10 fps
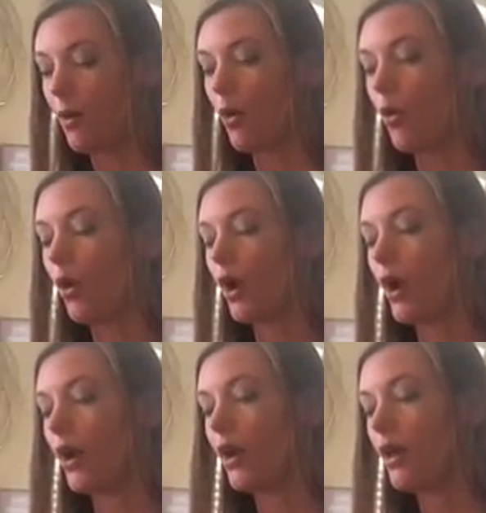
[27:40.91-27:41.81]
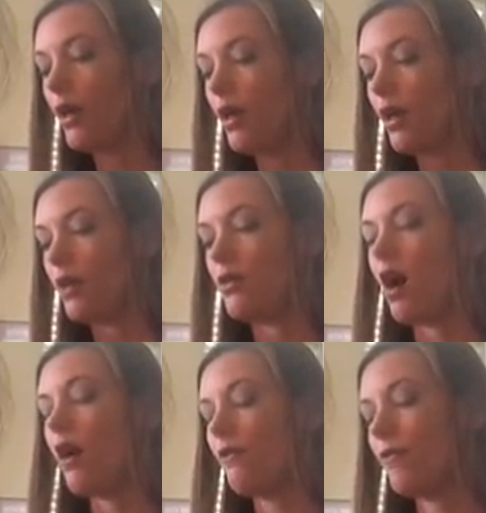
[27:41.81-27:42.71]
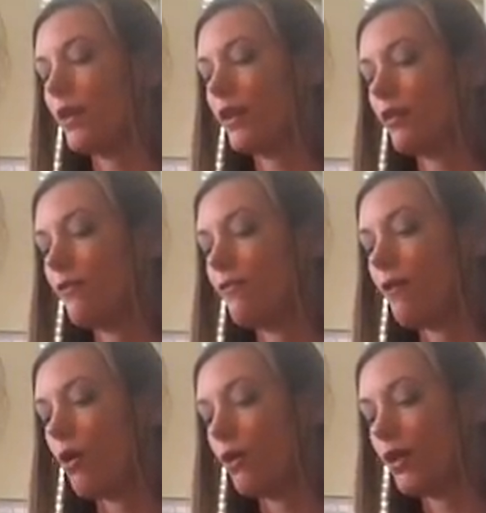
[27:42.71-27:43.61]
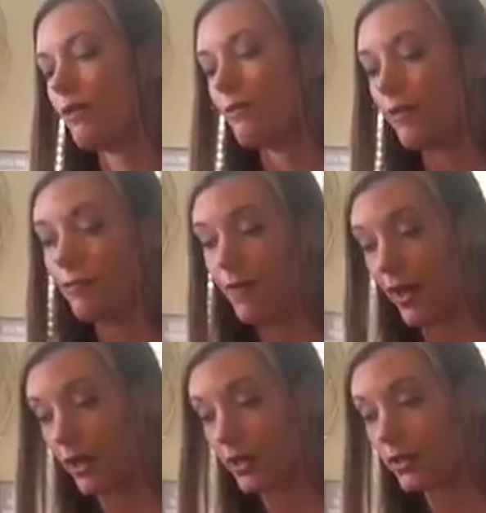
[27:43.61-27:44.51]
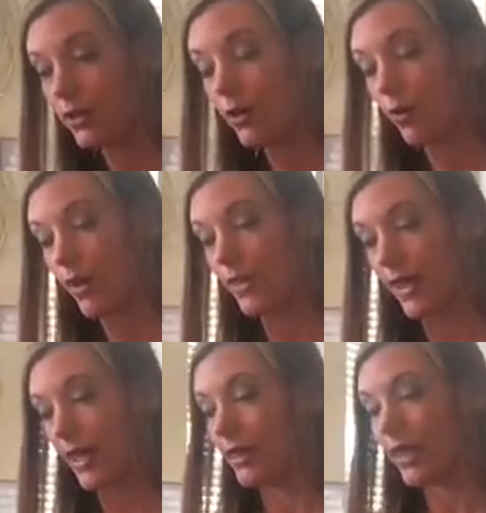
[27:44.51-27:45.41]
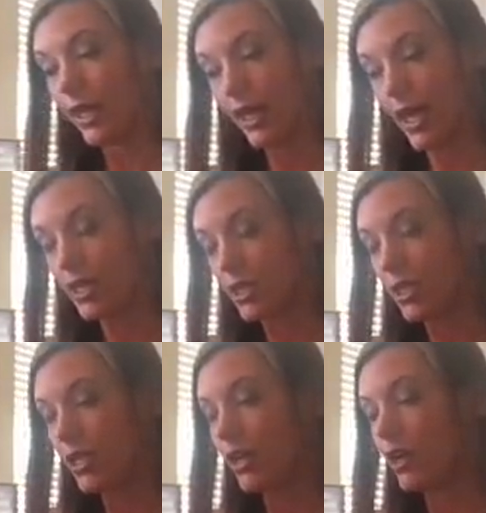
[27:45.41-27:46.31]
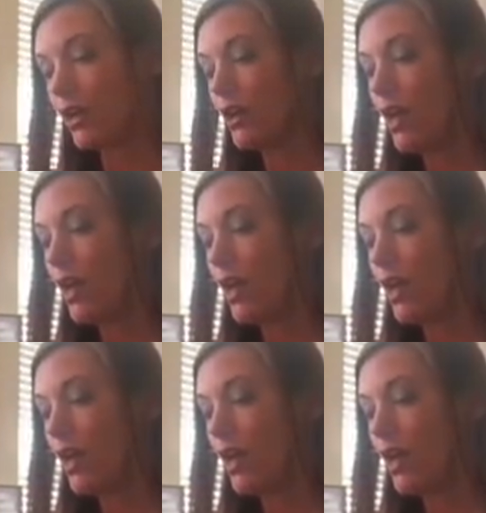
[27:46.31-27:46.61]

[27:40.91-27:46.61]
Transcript: or not feeling fully fulfilled within the connection here,